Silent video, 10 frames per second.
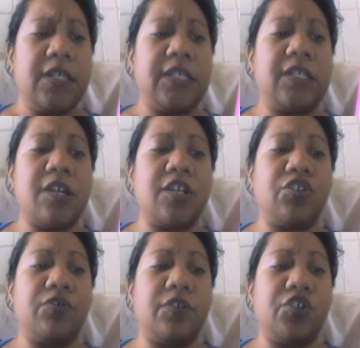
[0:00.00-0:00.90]
studying
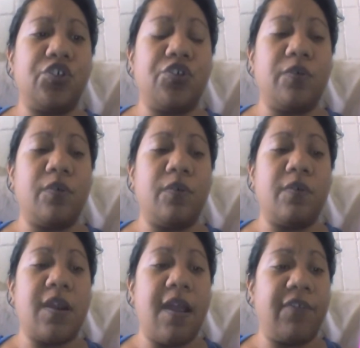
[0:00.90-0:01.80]
traditional
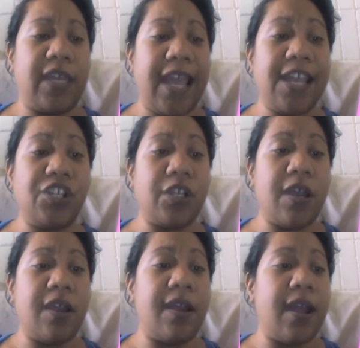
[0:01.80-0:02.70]

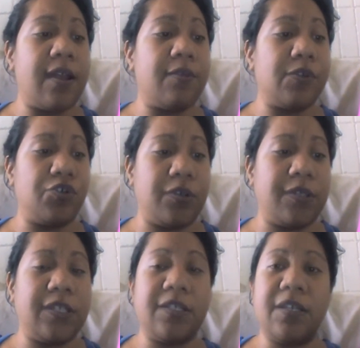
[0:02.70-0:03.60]
navigation and
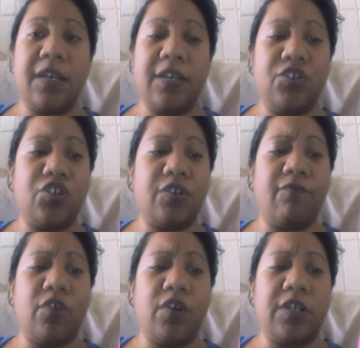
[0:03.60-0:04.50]
retracing the
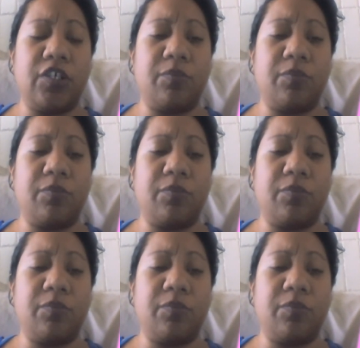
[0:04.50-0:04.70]
ancient voyages